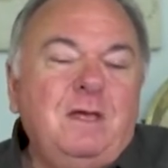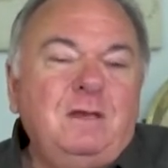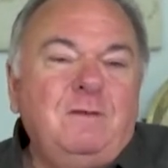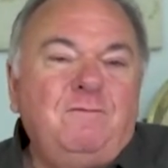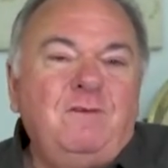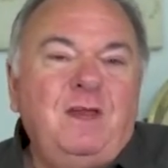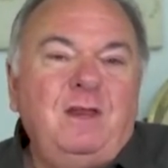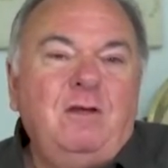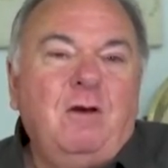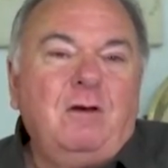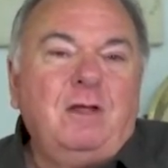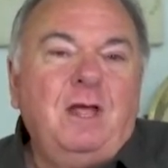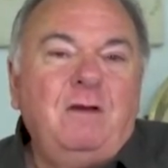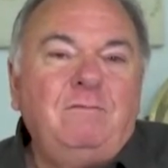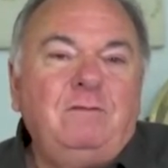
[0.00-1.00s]
defending
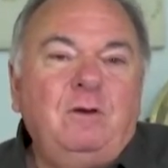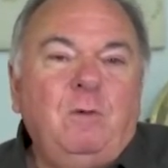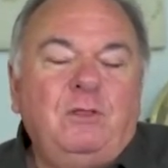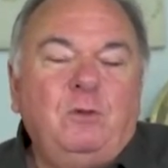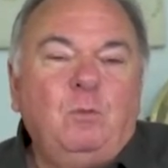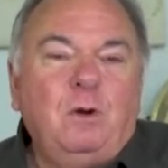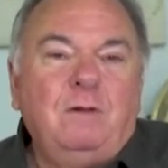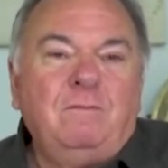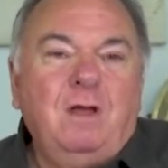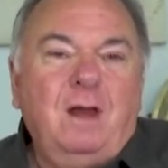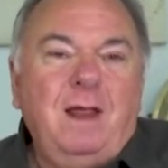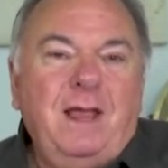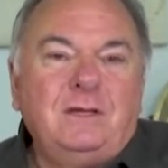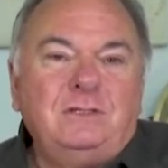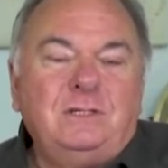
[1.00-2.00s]
our country, what the Word of
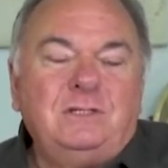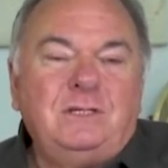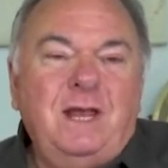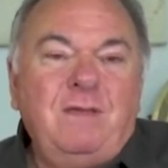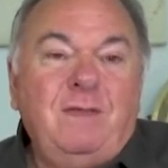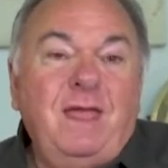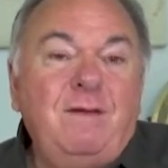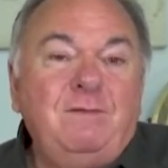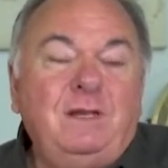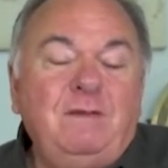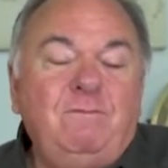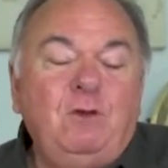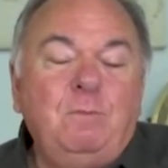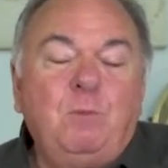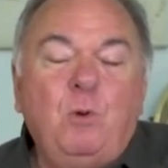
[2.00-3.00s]
God has to say, the
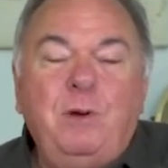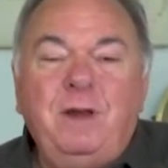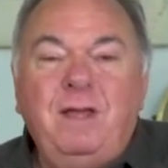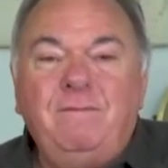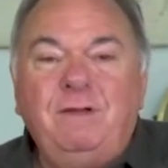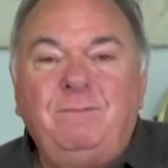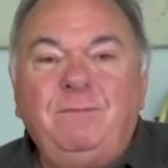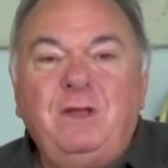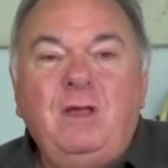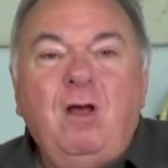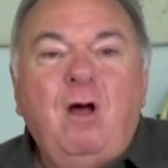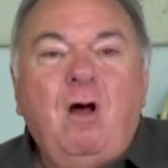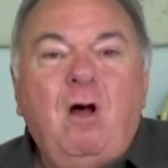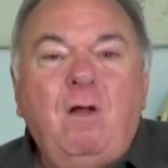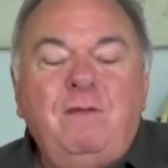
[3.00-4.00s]
heavenly viewpoint of it,
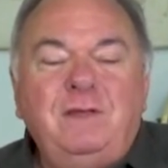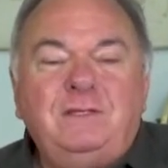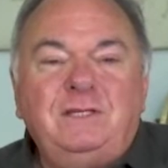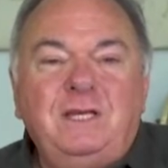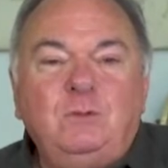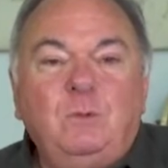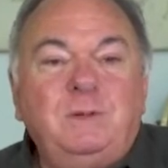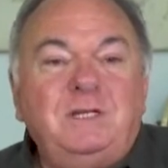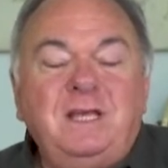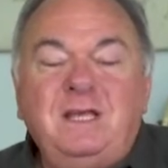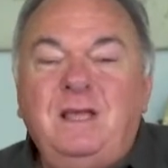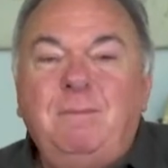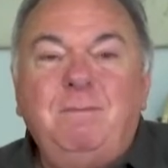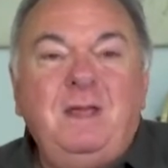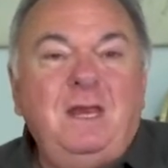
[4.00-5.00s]
all these things where we
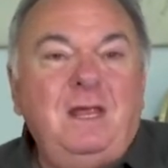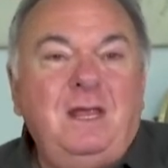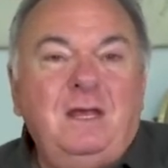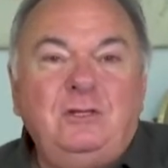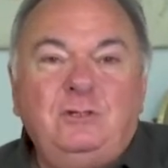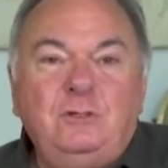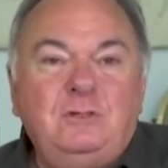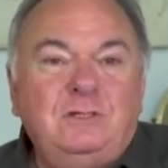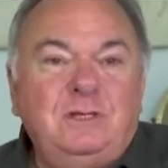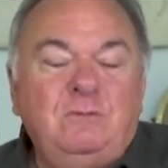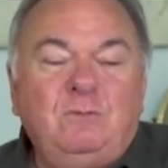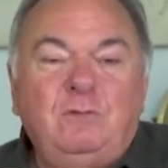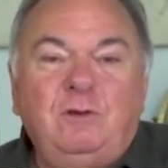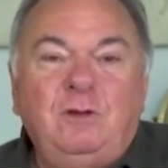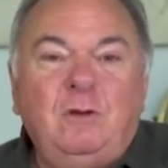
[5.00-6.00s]
take up many issues
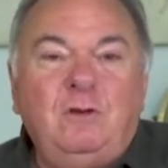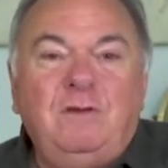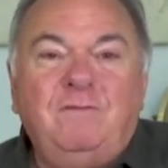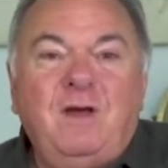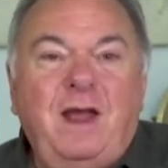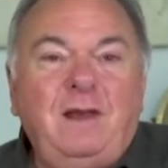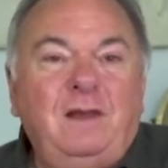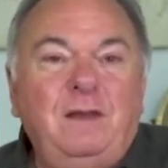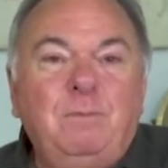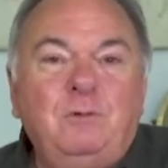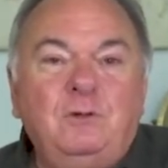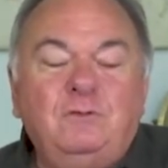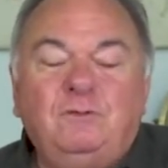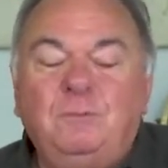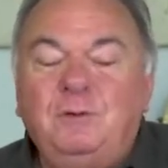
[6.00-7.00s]
that, you know, divide
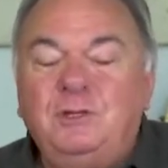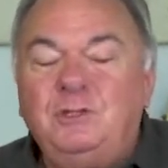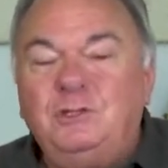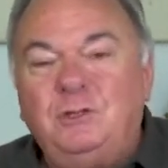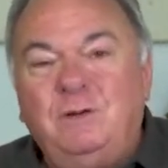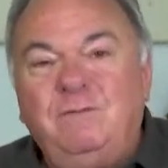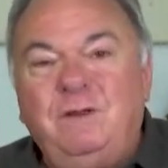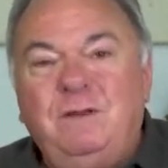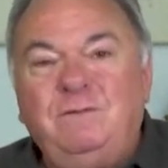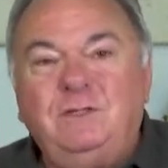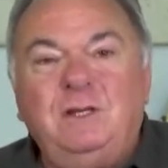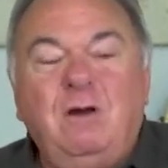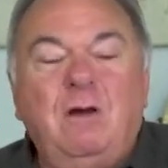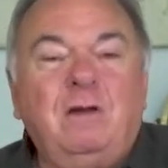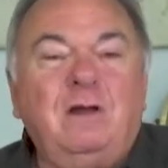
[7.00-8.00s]
liberals from
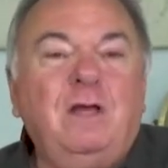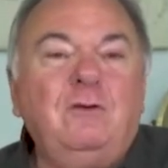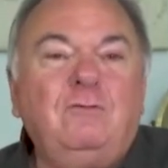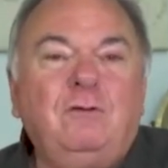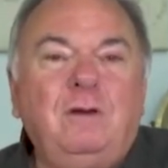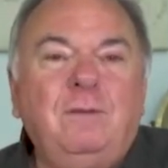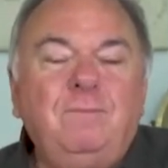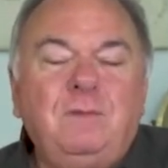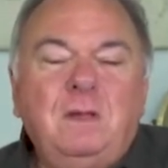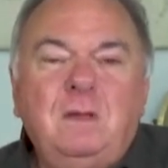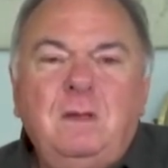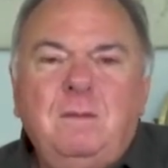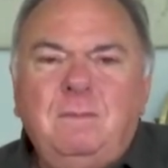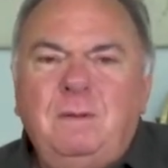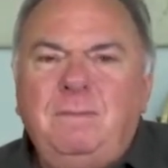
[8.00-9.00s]
conservatives in our country.
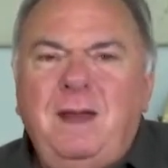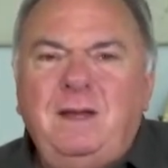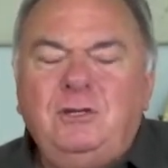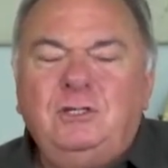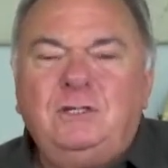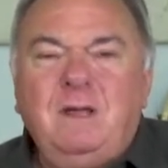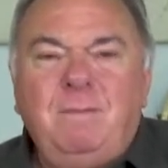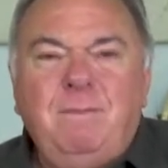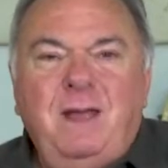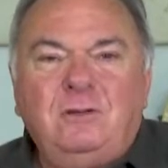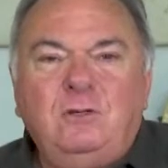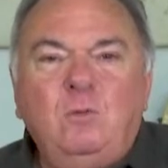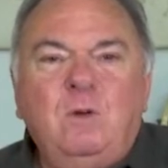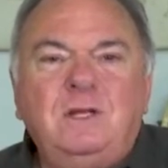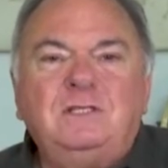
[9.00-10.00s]
But mainly just coming back
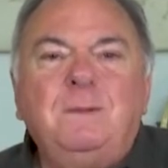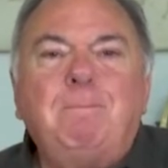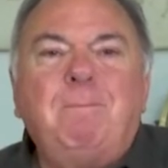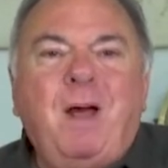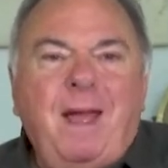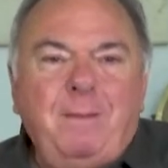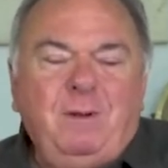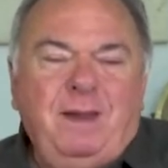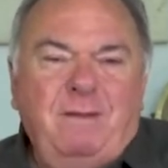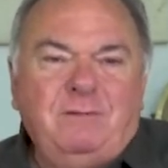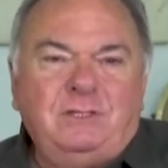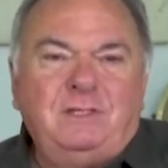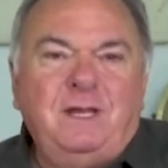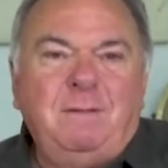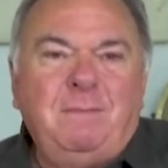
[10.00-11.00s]
to, what does the Bible have
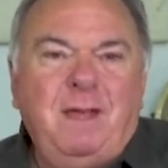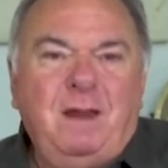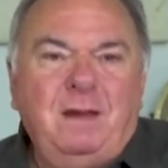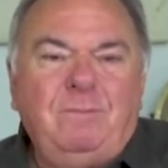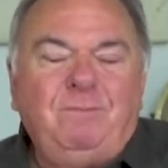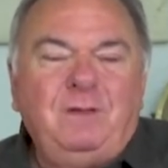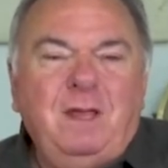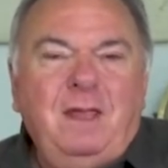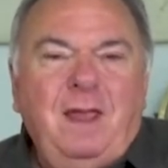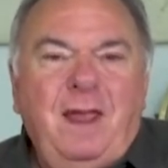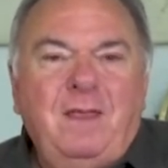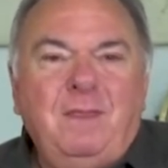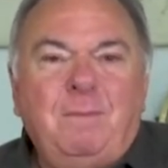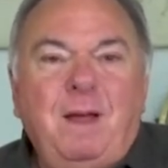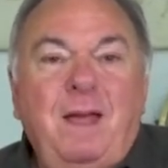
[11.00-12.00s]
to say about it?
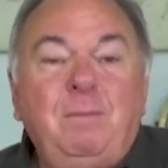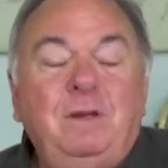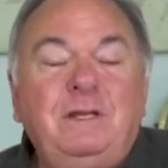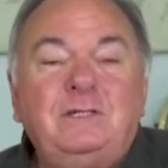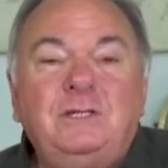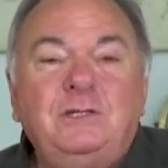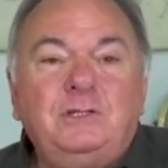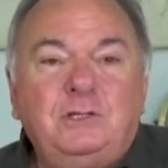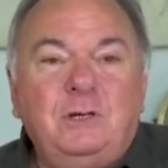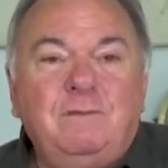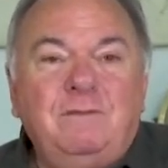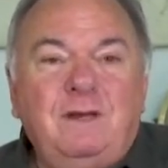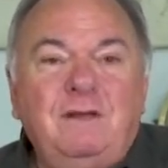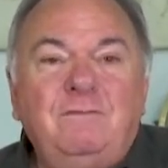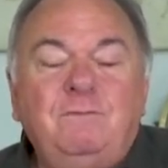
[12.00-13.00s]
And the Bible is
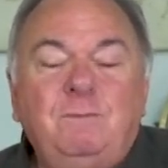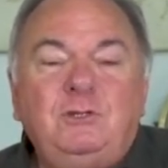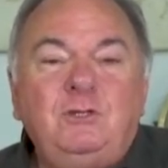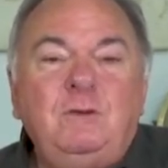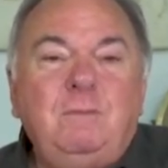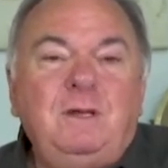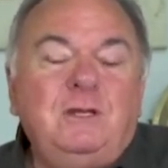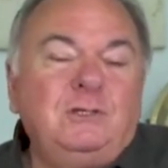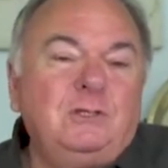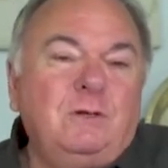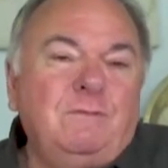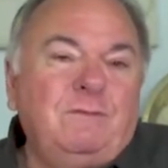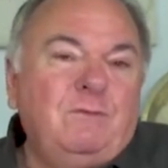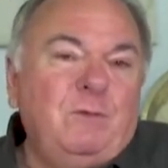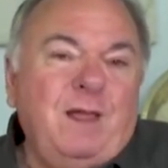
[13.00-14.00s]
conservative, but you can be
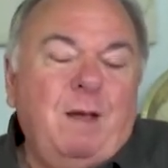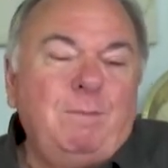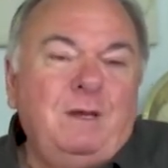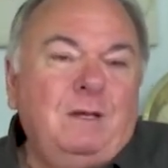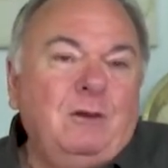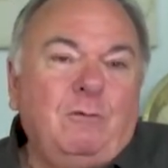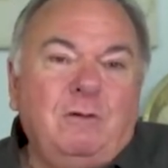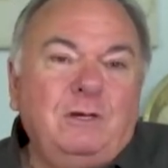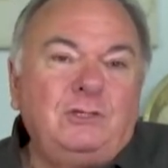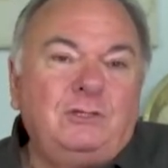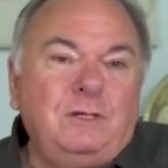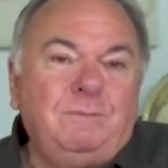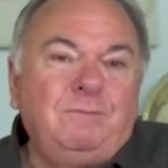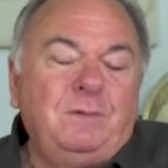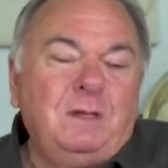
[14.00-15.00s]
conservative without being a
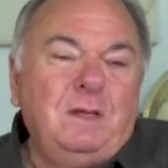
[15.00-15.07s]
Christian.